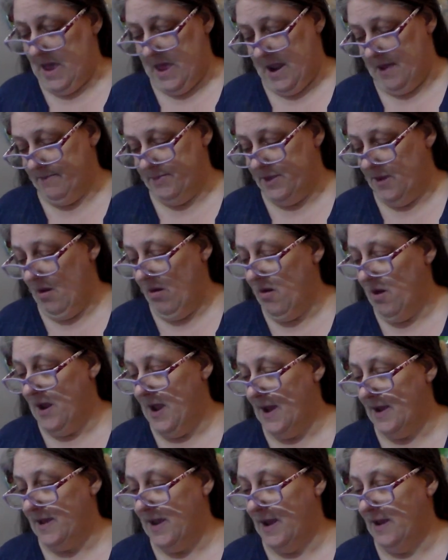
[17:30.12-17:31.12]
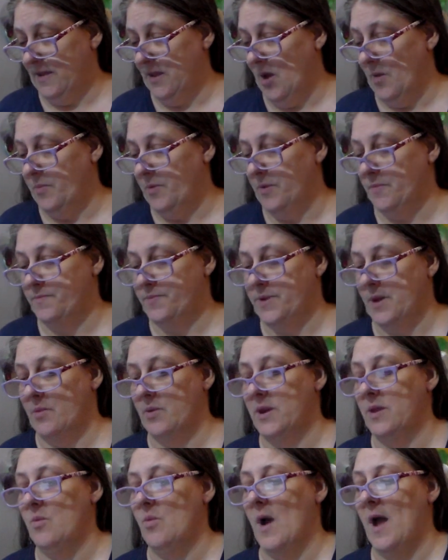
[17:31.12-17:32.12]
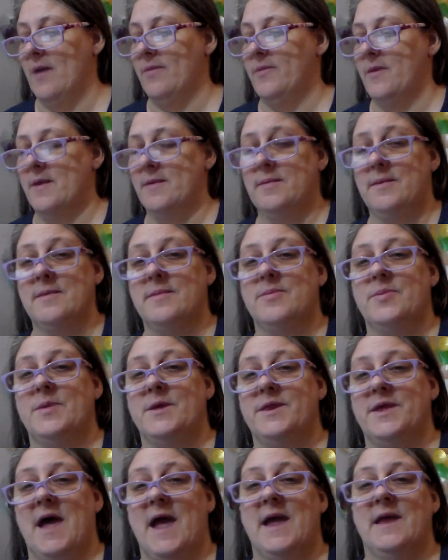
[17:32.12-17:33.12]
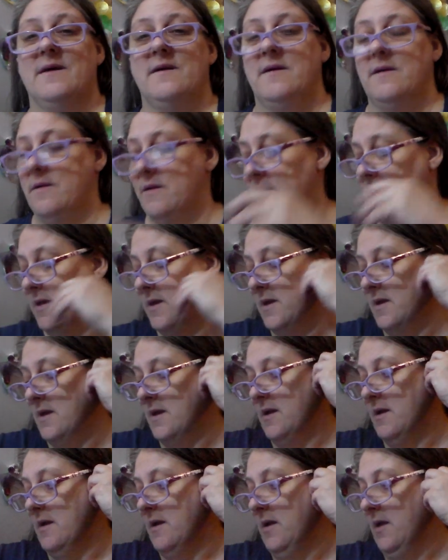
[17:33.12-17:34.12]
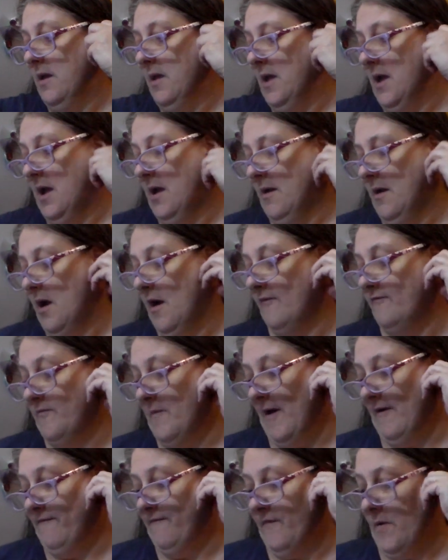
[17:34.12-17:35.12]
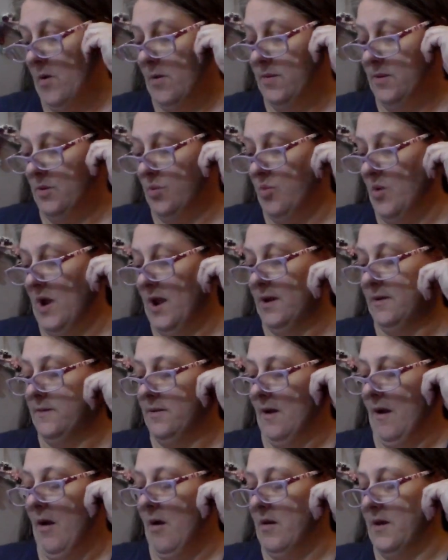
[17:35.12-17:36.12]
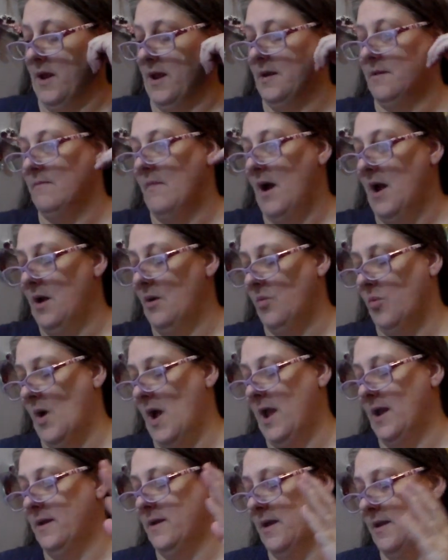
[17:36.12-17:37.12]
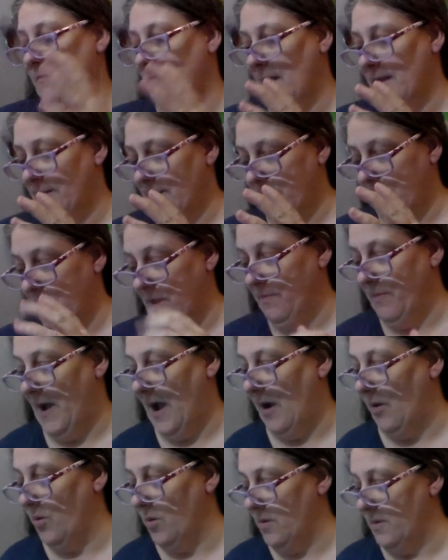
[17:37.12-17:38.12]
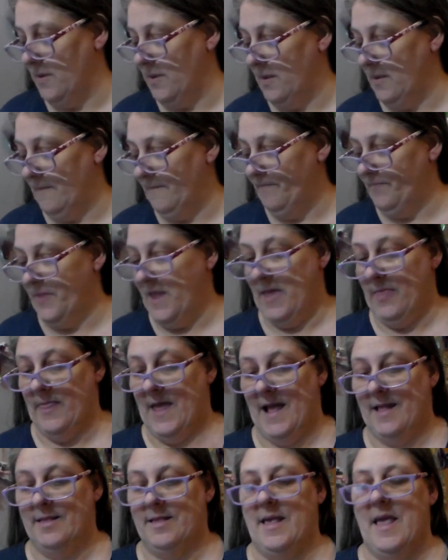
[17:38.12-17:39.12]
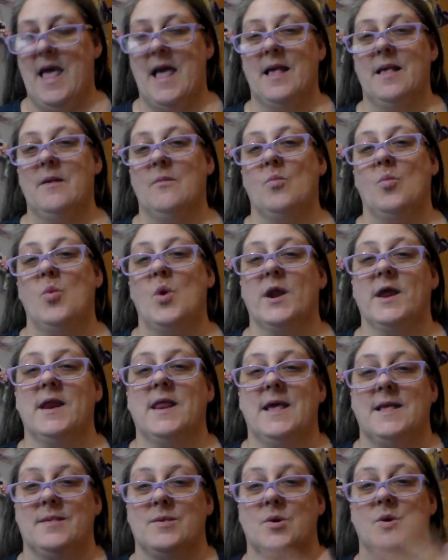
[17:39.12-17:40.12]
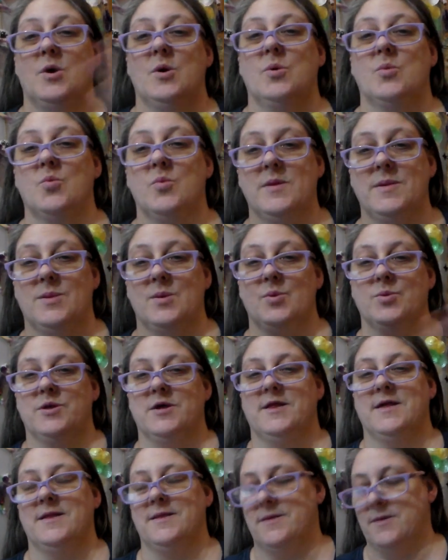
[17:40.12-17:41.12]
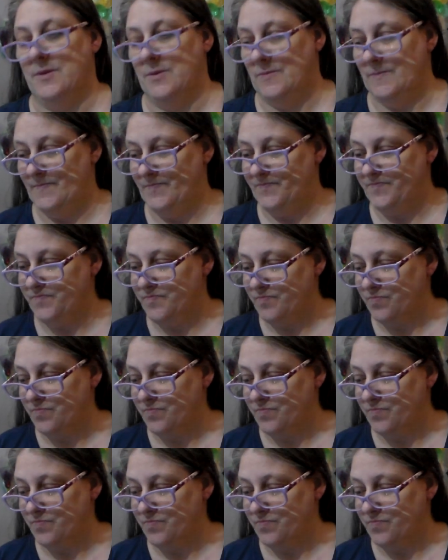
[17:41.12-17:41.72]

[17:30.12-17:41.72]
And I'm sorry, I can't help it. So anyway, this is the data of my first week charting my awake and my sleep hours. And that's what it has resulted into.